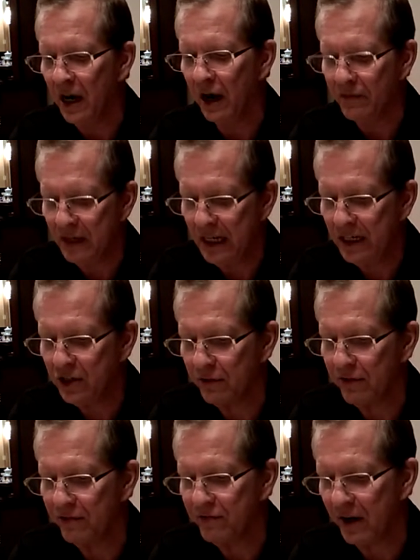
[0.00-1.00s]
of each
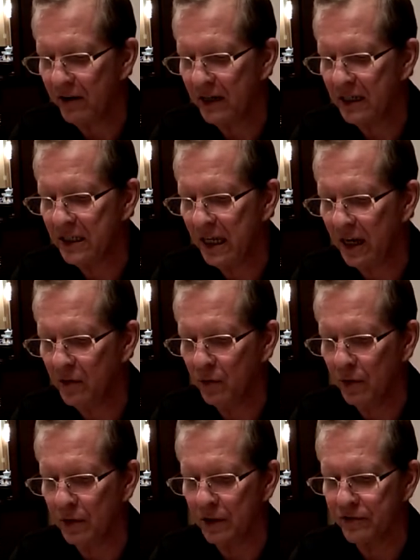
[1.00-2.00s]
of the various
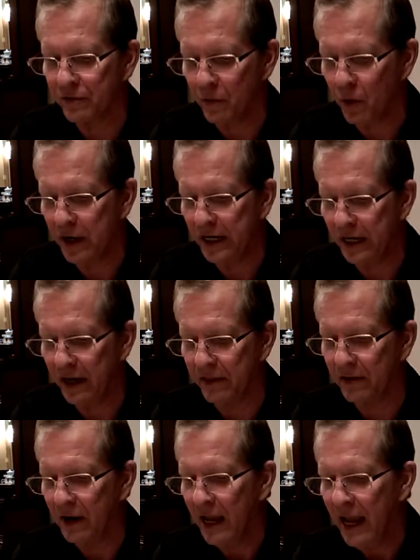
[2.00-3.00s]
ten worlds from one
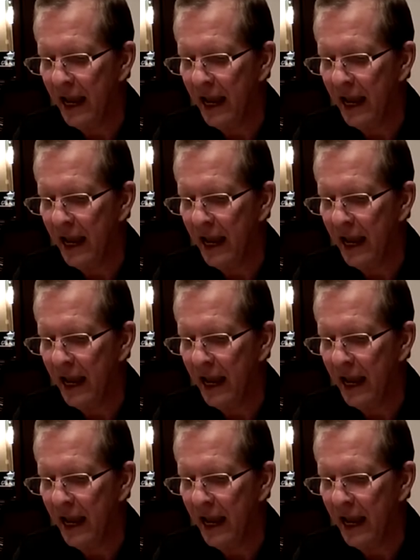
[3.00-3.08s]
another